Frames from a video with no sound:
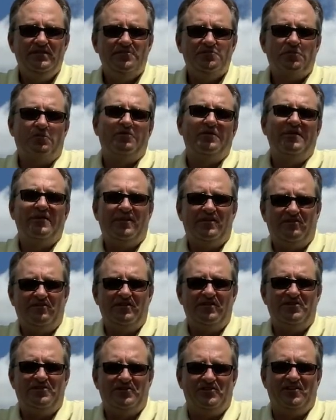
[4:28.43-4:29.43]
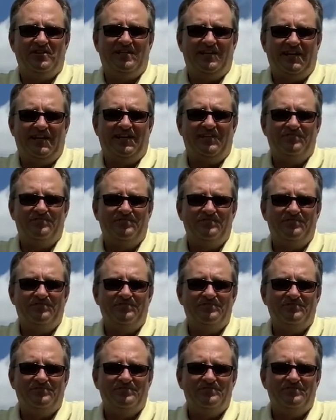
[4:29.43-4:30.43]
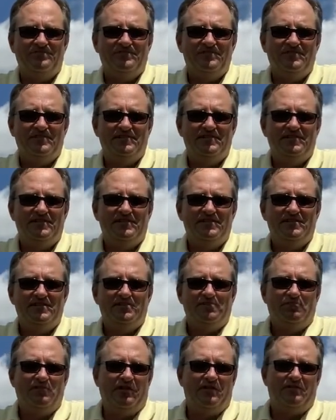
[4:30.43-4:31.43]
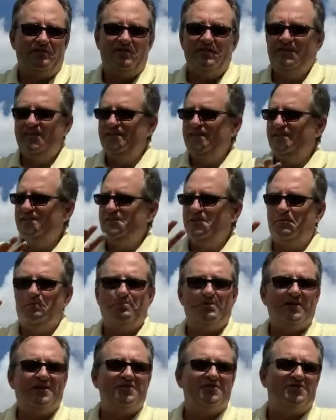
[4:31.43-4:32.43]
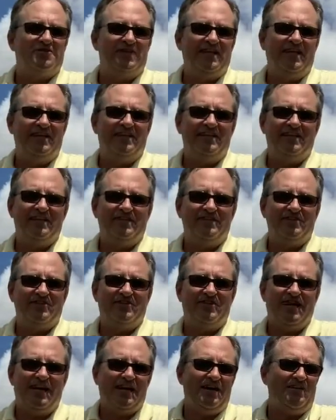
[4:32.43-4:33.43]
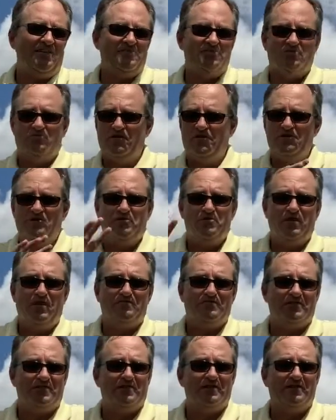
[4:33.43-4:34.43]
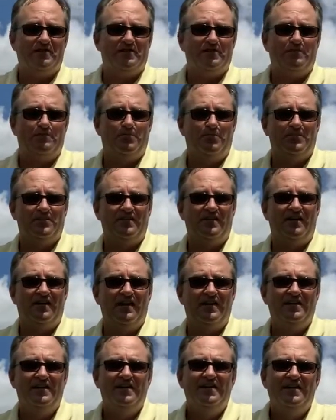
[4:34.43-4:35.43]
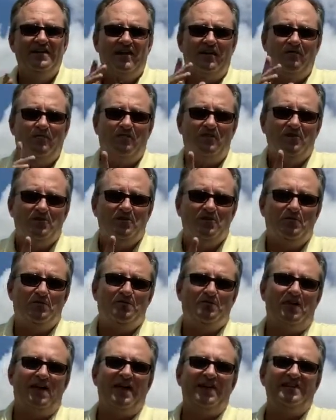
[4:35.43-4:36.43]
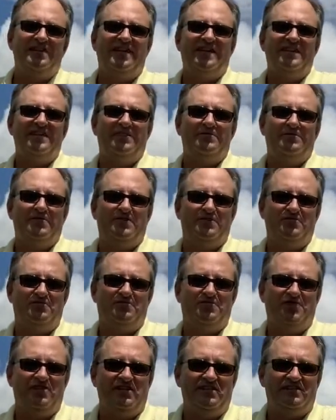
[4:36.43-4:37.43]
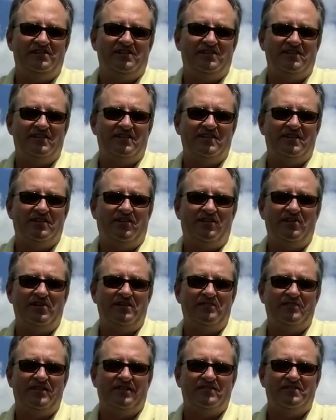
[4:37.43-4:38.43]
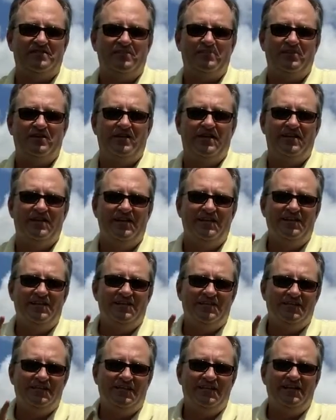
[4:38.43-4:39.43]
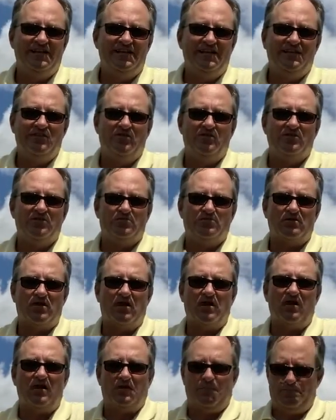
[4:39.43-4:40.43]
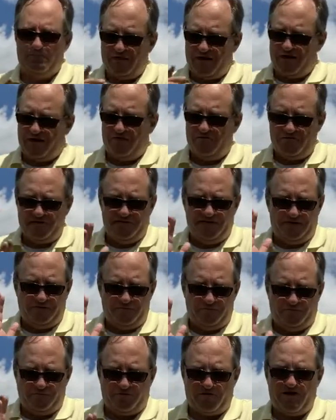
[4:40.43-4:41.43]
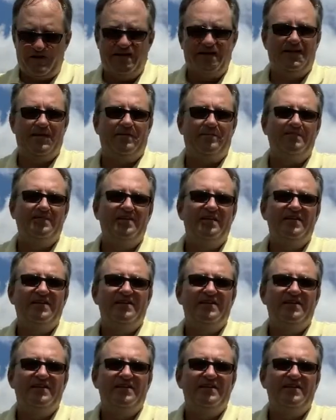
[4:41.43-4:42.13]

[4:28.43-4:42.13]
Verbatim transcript: So I want to encourage you today. Whether it is a picture hanging in your house or whether you have to look it up online, I want you to find that image of Jesus in the Garden of Gethsemane, leaning on the rock, bowing and praying.